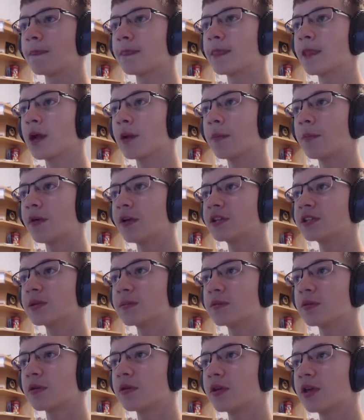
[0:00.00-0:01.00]
now place a
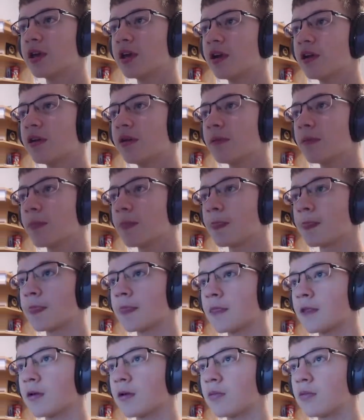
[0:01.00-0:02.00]
blue here,
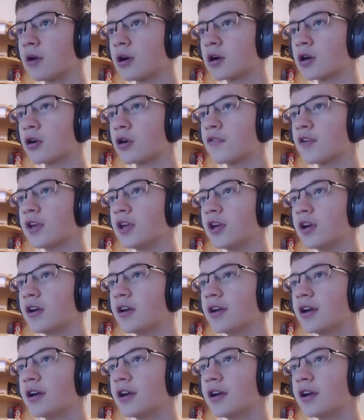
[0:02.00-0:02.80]
walk over here,